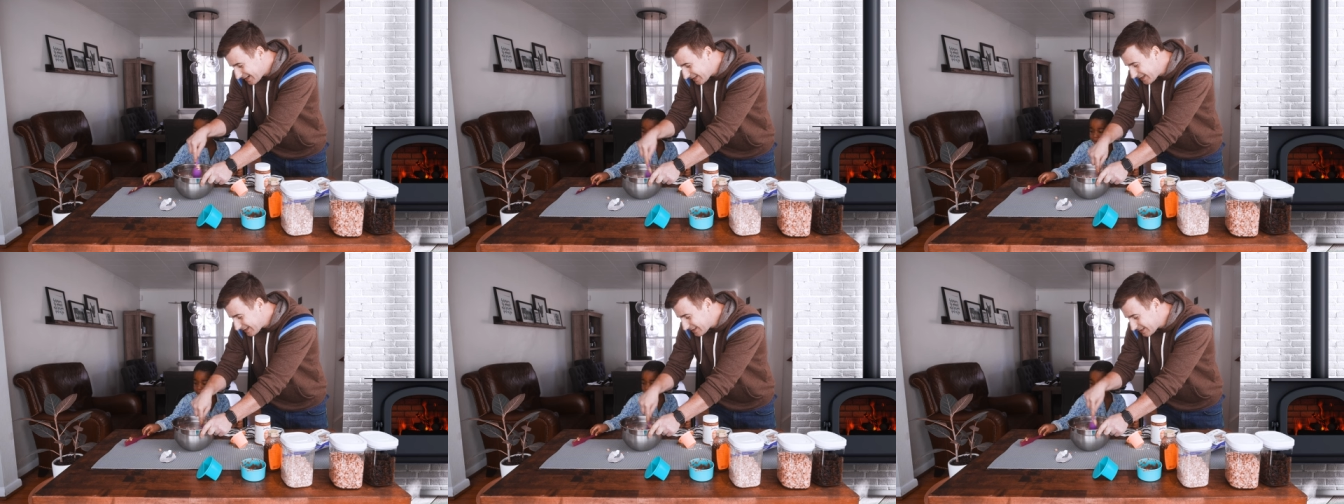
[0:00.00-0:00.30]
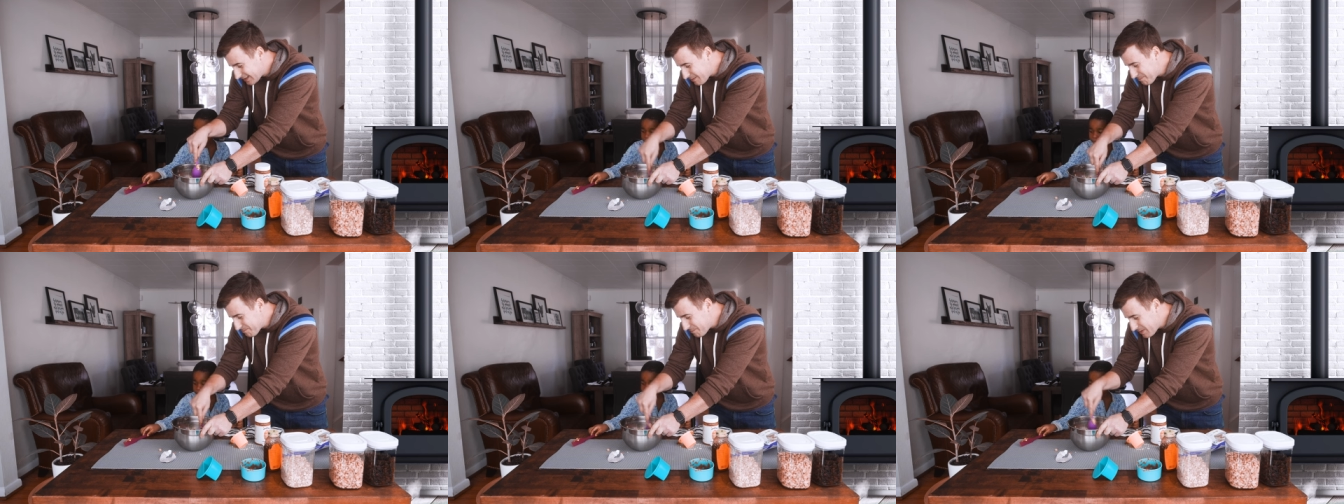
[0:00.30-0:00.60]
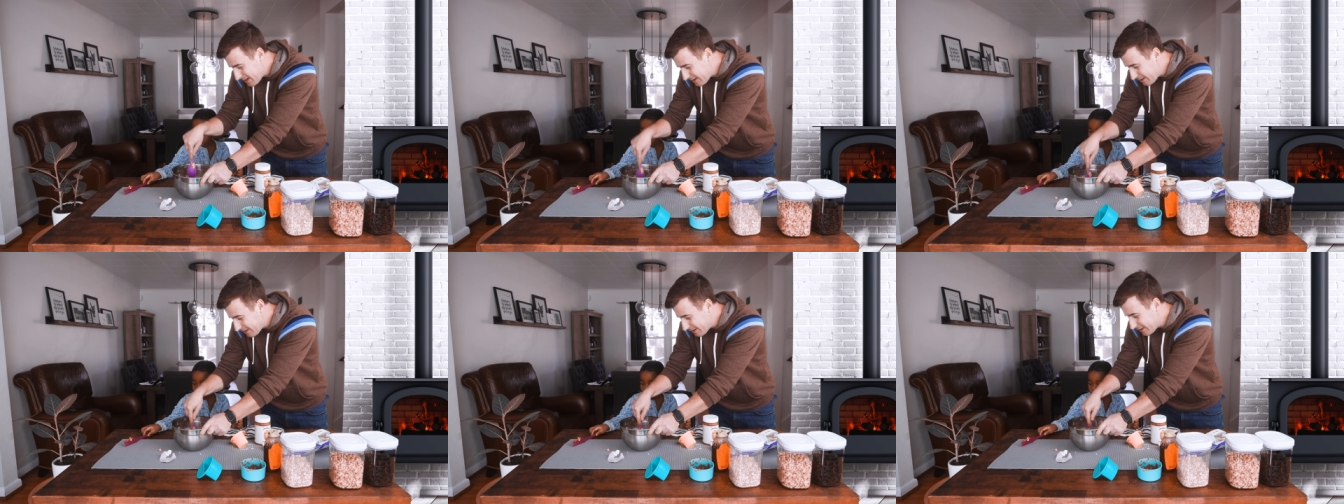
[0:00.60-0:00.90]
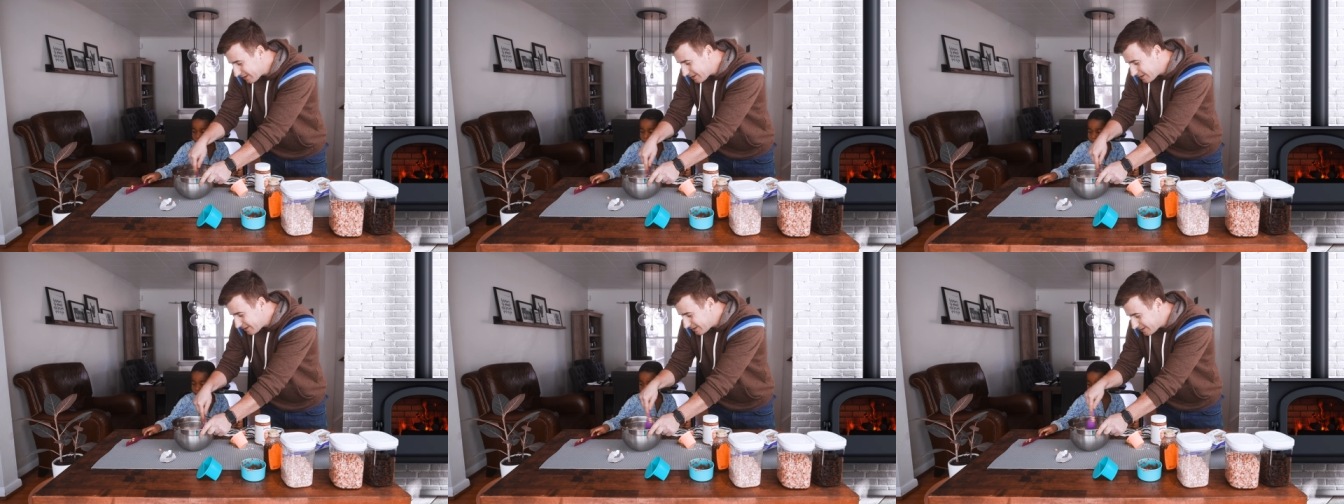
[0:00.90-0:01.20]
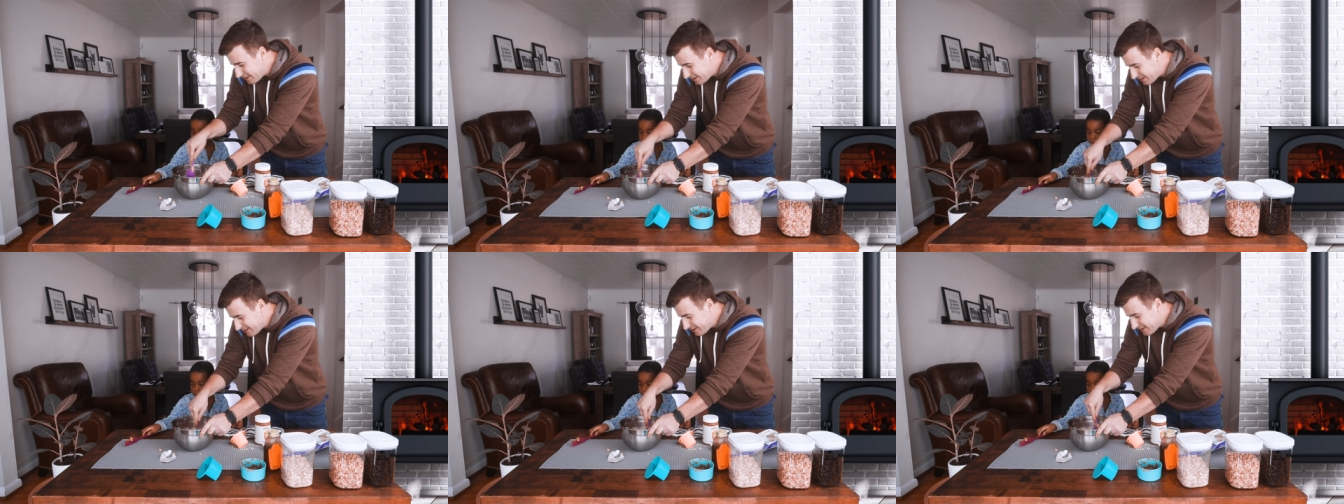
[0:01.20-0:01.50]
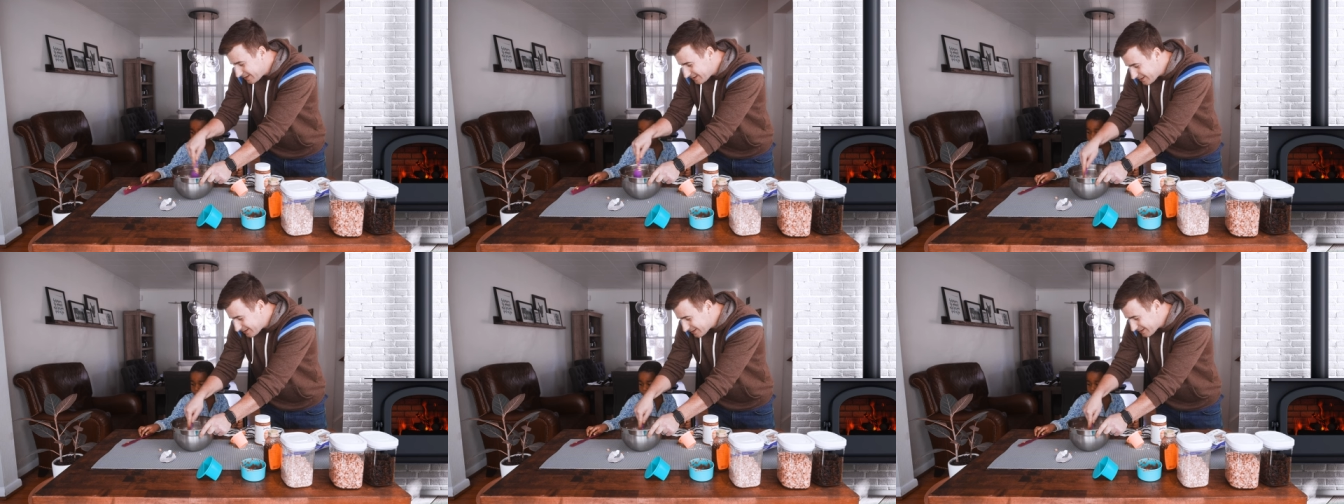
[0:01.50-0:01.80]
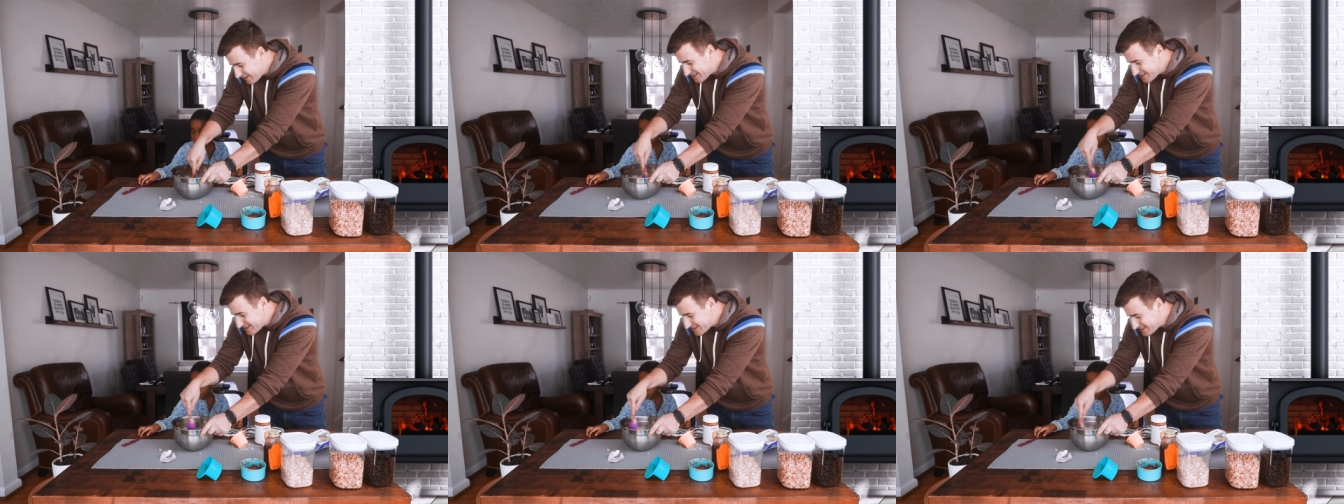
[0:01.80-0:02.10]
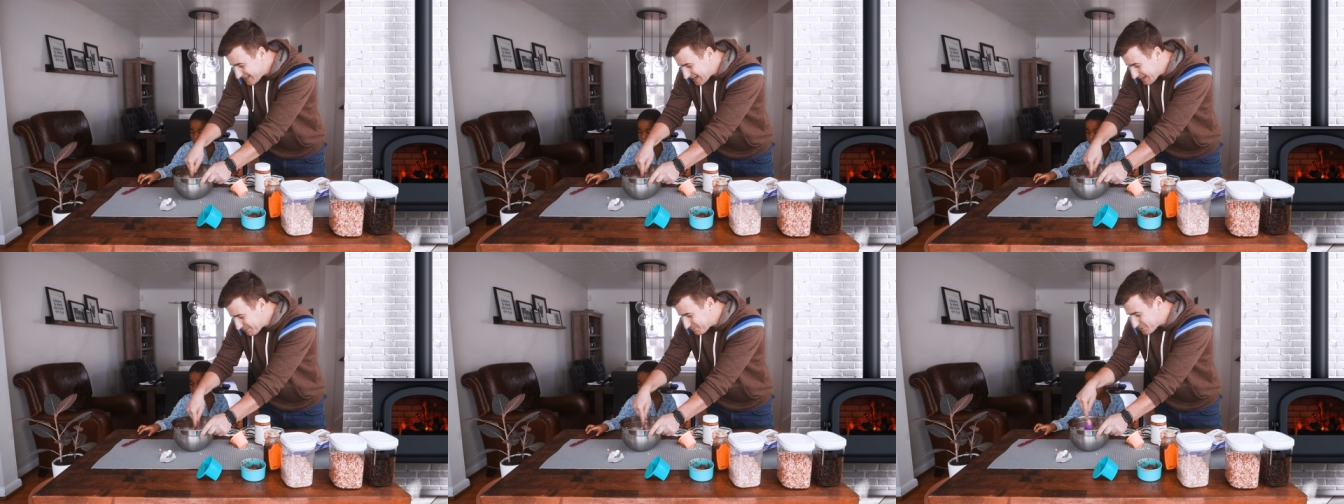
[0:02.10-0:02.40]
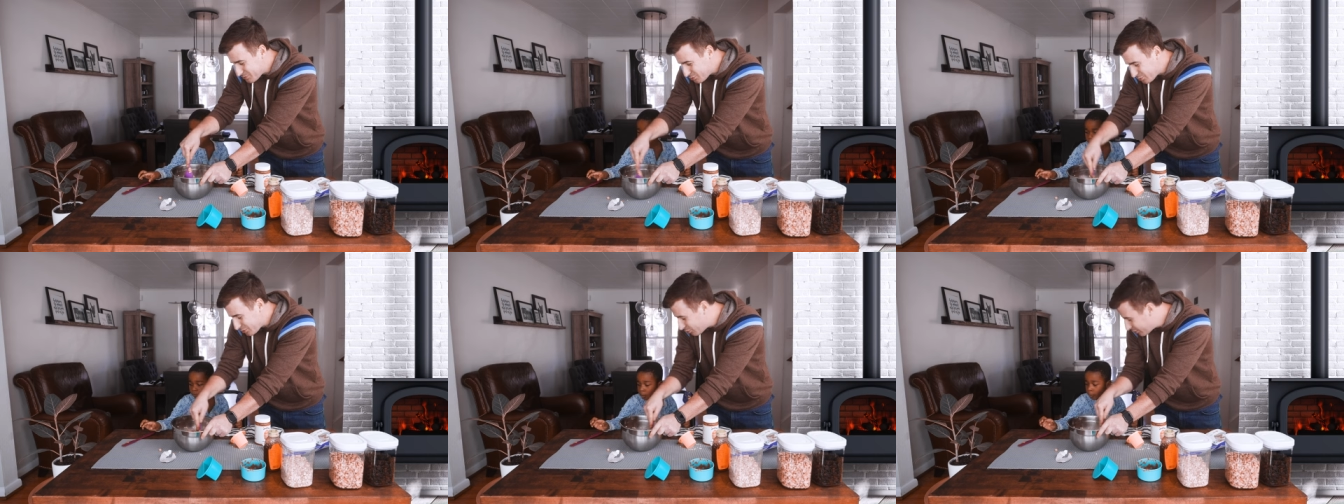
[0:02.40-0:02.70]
like to compare the steps